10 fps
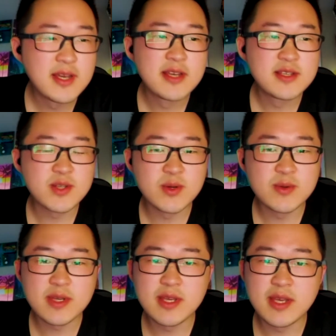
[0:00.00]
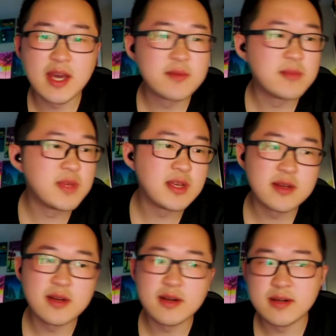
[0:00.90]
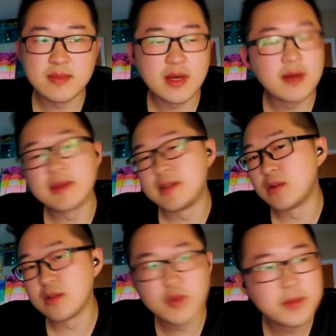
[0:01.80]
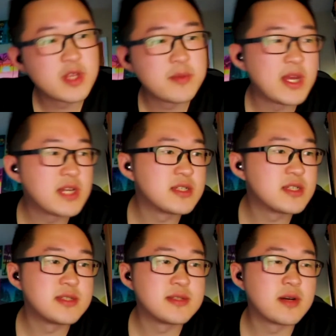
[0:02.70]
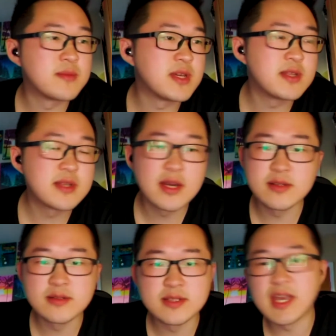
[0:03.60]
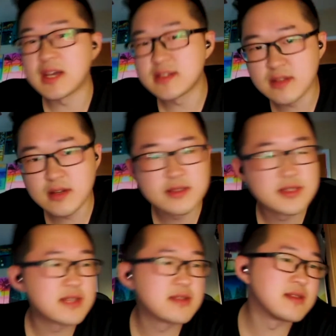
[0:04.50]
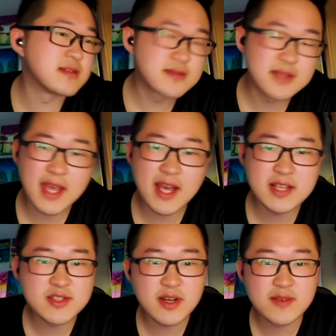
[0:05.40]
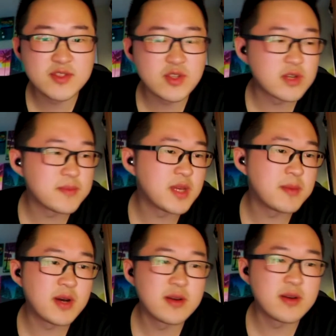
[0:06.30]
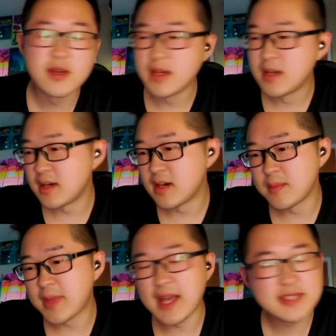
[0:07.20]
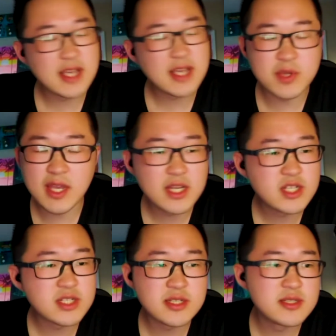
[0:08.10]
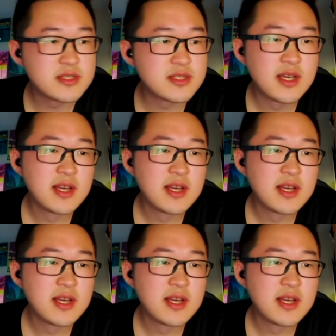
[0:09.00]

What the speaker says: So he had me, I did all the rooming of the patients. He taught me how to use the cast saw to take the cast off, taught me about cast applications.